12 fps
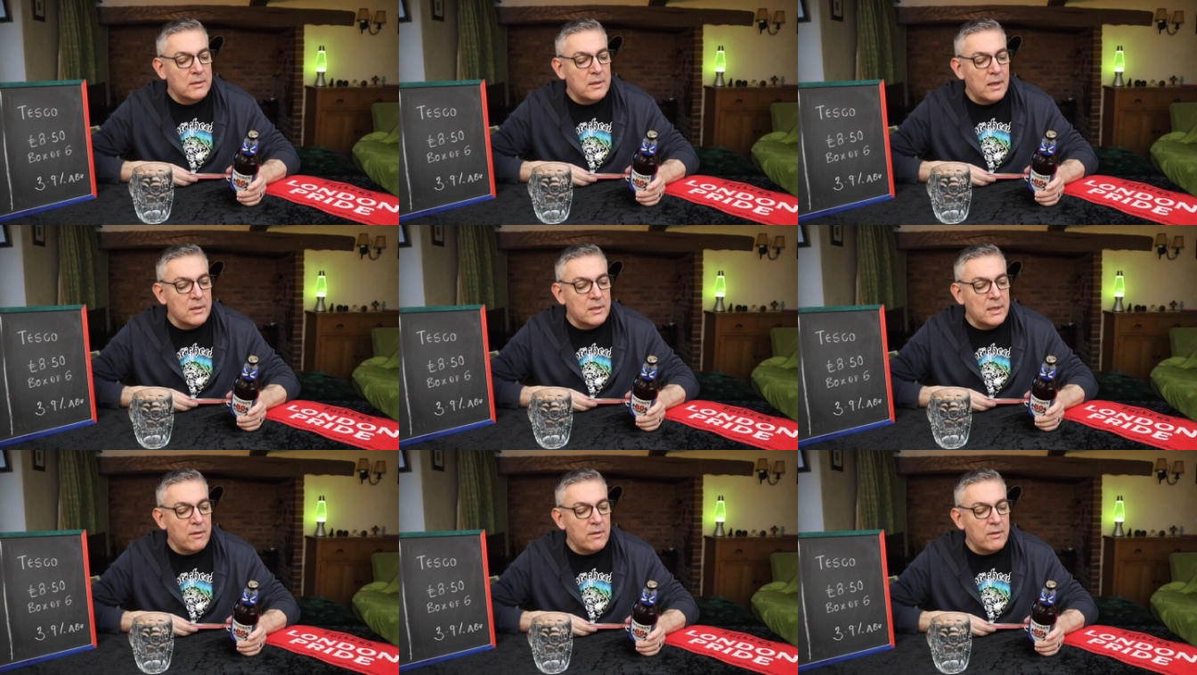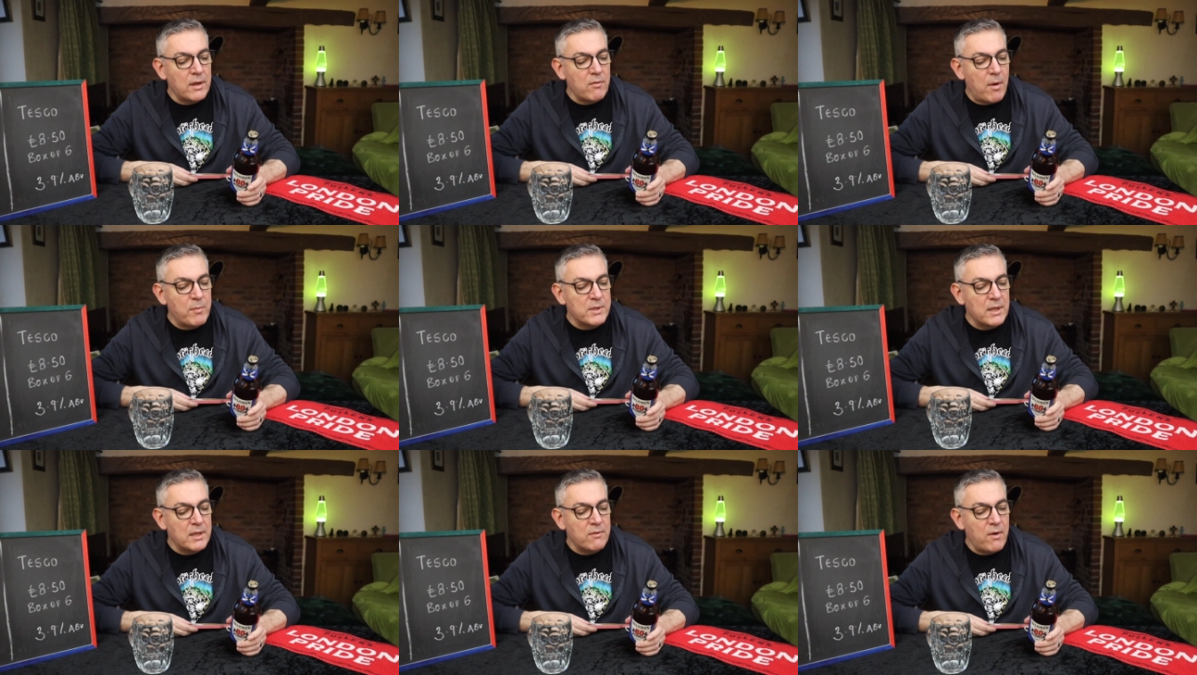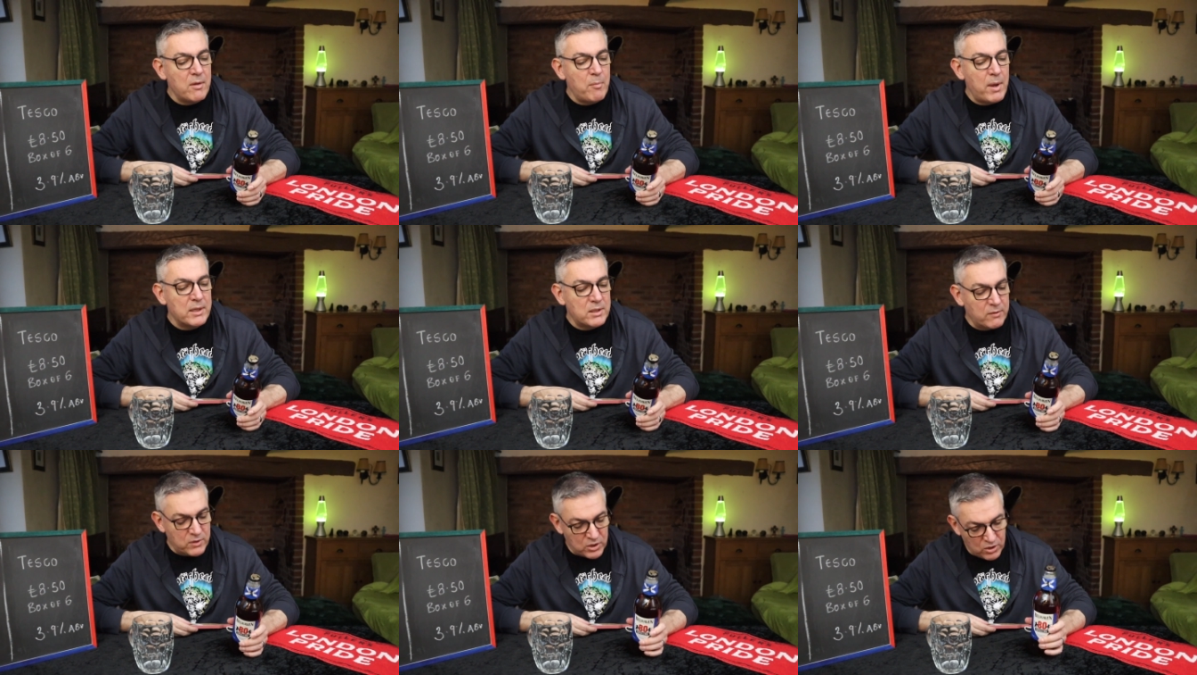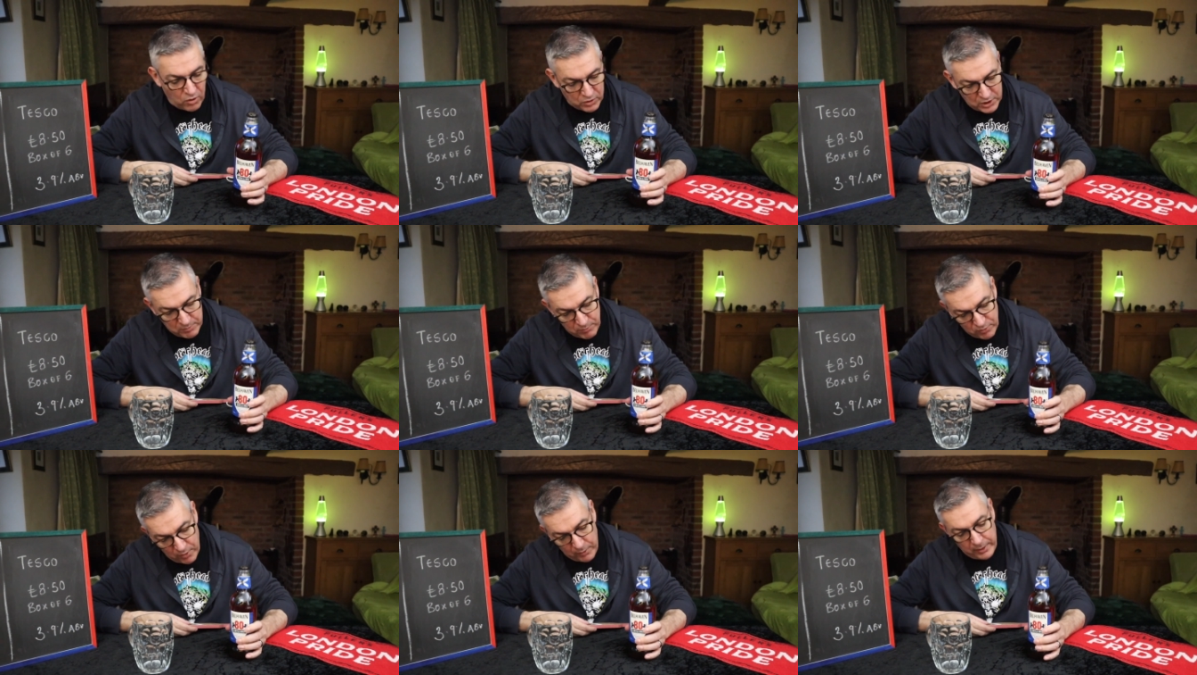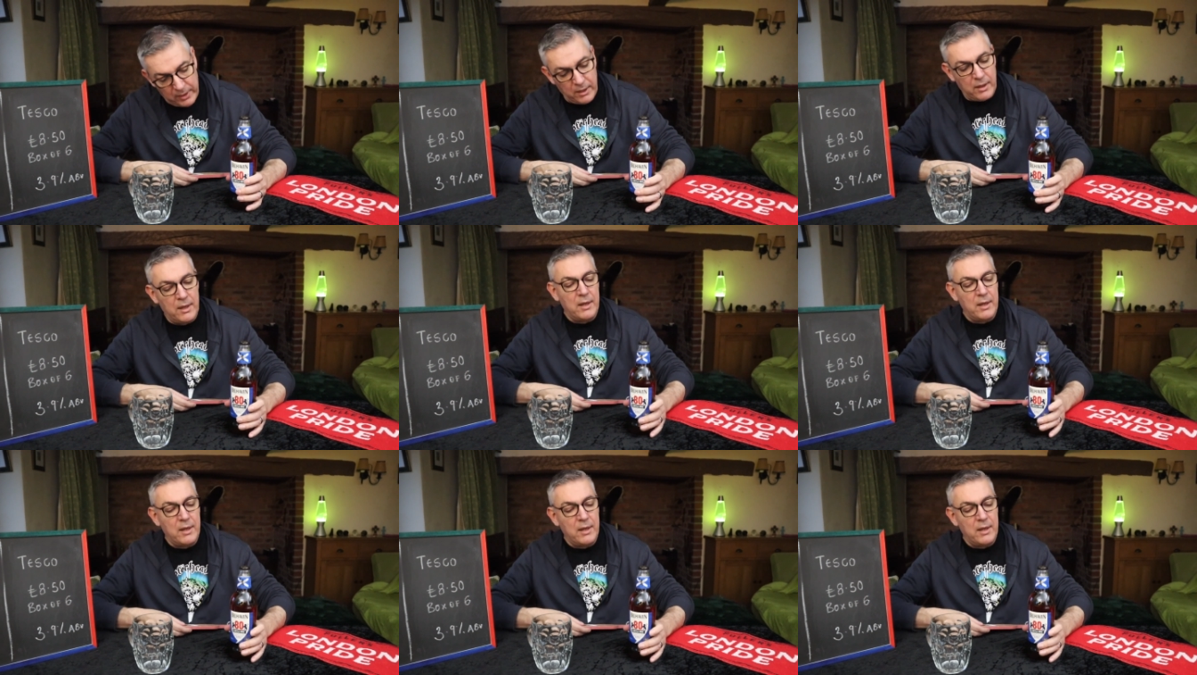and together they represent the very best of Scottish brewing.